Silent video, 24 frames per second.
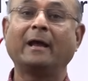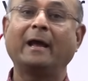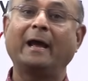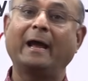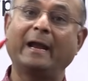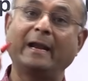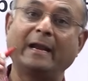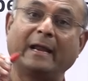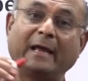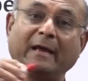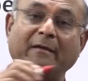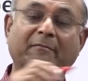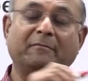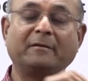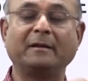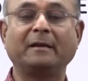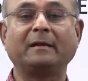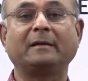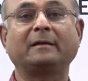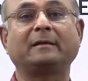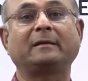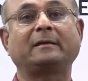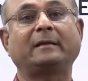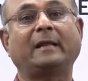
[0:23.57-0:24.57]
and I will
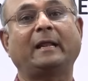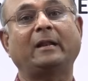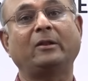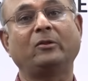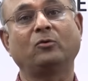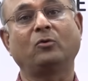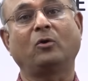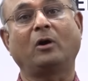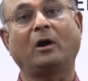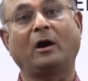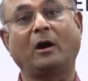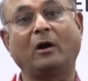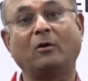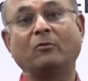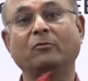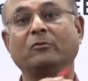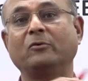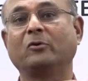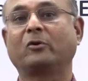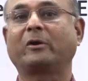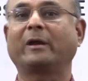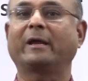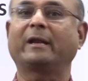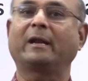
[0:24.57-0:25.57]
tell you how
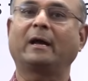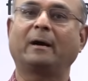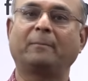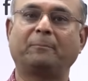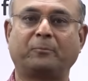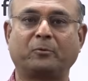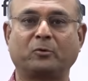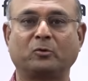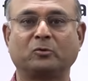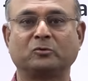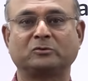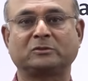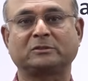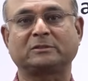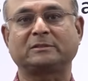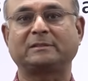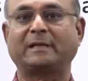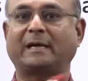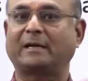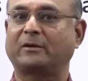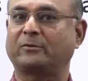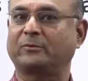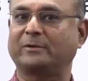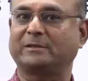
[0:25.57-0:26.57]
you can approach
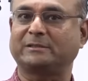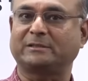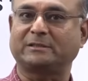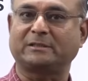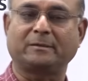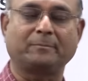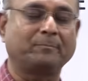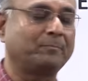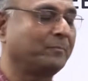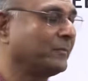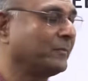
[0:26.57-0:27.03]
that question.